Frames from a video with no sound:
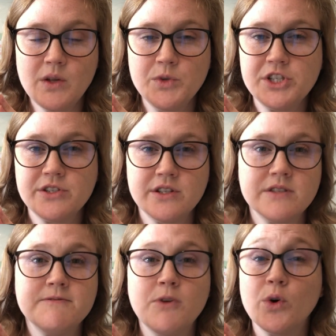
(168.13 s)
which is
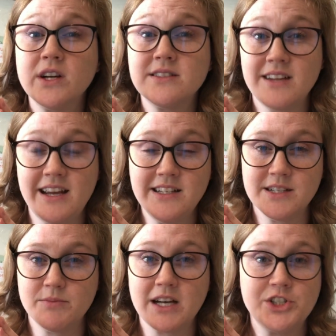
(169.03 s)
this forest
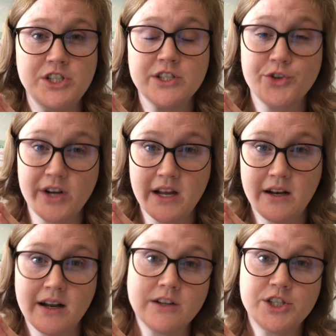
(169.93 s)
kingdom that she's
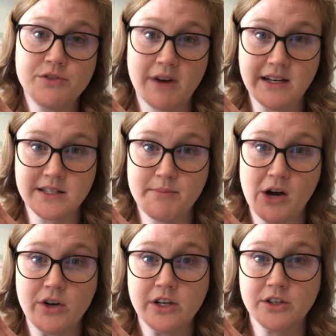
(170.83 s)
created and she writes
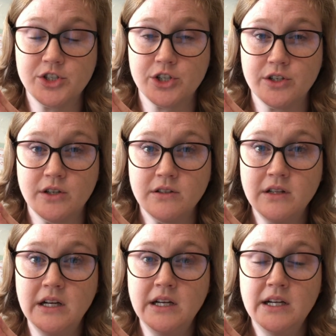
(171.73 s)
about in her journal.
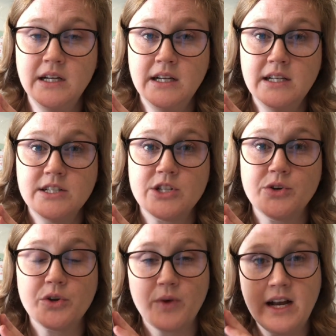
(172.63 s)

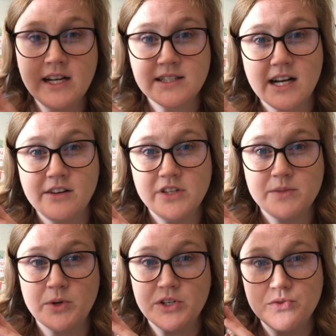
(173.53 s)
So the writing style of
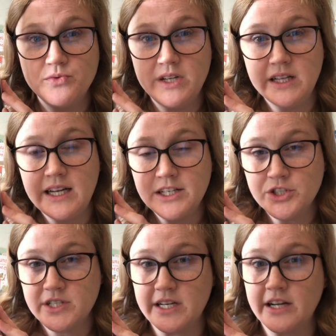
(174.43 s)
this book is really
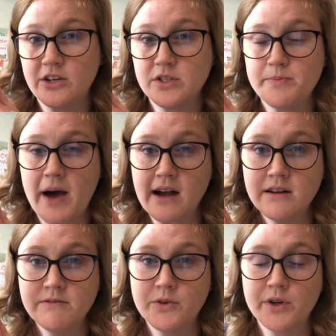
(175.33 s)
interesting. It goes back
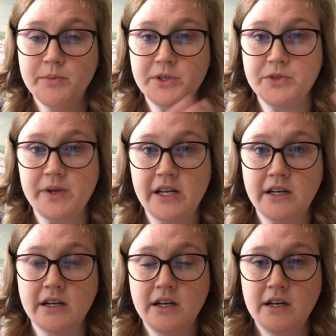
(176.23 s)
and forth
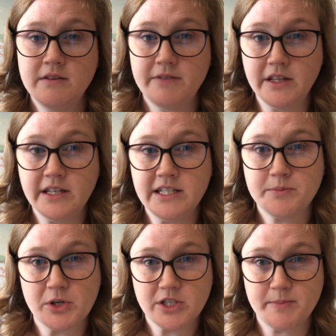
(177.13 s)
between Finley's
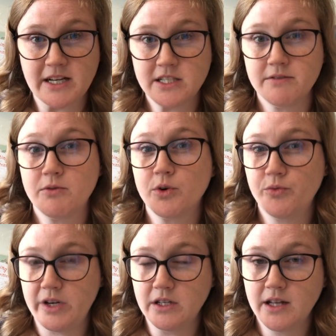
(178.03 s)
perspective of her
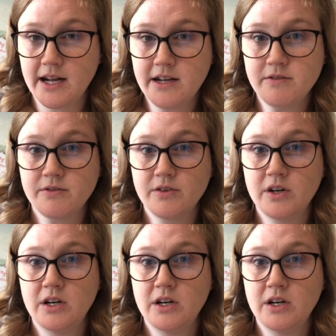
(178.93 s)
real life